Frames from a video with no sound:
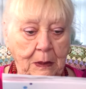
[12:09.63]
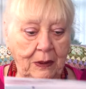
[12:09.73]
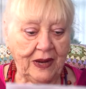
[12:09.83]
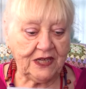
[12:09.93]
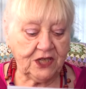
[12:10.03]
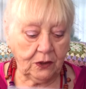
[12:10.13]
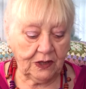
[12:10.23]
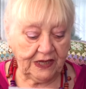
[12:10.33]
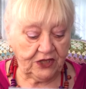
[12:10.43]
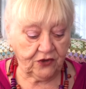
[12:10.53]
Right,
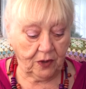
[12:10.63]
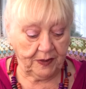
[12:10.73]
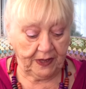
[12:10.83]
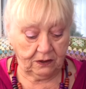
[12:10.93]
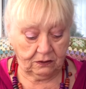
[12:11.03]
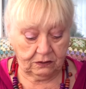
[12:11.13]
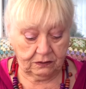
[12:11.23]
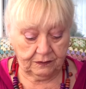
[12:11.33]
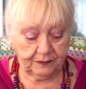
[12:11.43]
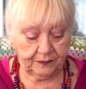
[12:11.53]
Totally Tropical.
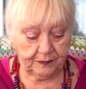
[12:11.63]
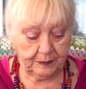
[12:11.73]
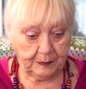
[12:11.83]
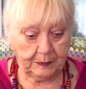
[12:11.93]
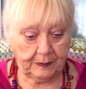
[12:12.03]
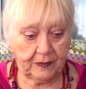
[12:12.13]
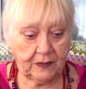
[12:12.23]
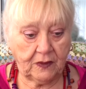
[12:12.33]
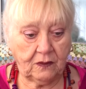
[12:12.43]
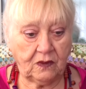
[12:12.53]

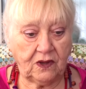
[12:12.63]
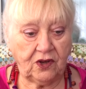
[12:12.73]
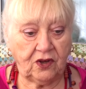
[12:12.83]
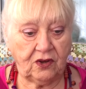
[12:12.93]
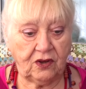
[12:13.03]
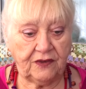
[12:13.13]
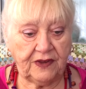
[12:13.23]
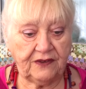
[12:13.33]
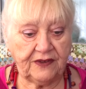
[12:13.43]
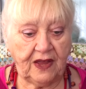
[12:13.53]
What on earth
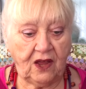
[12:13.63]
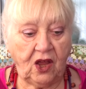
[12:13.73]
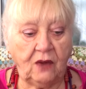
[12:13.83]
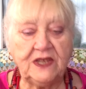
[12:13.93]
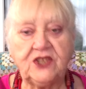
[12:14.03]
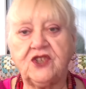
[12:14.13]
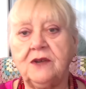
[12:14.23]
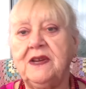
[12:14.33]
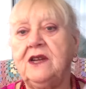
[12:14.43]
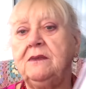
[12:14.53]
is that? Oh, it's
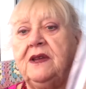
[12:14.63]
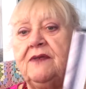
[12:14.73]
trimming up your